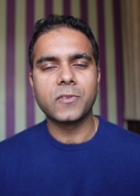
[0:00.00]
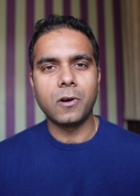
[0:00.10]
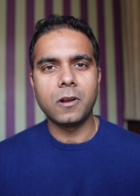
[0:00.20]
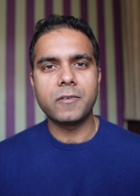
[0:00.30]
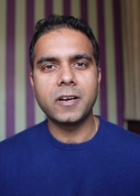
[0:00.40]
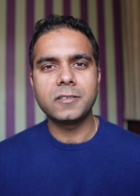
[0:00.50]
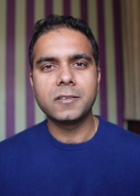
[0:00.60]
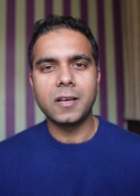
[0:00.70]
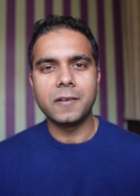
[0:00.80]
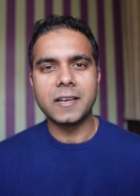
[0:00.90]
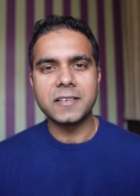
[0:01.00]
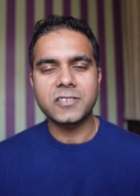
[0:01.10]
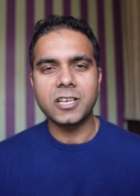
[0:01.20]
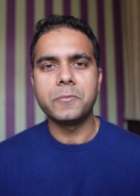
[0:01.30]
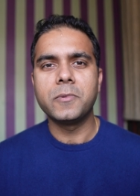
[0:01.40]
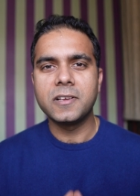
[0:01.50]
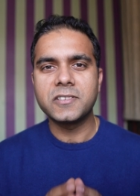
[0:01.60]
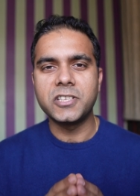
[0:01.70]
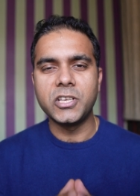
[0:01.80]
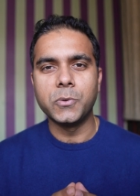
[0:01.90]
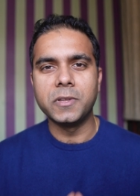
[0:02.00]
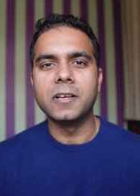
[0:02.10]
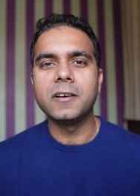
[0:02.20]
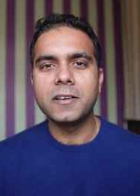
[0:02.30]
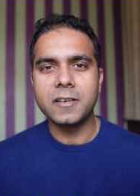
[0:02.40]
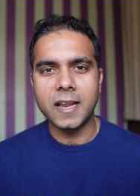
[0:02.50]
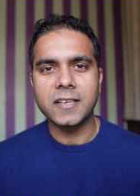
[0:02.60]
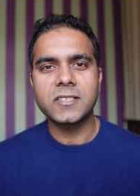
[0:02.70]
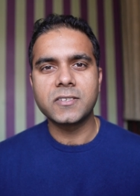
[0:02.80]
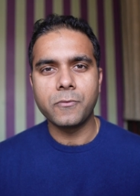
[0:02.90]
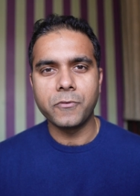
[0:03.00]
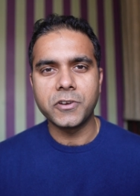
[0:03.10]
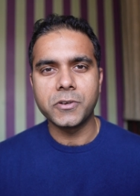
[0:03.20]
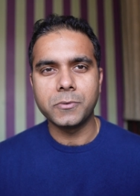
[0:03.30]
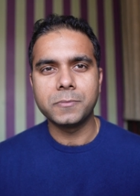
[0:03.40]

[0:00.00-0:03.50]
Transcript: Alright, have a nice time. See you in the next video.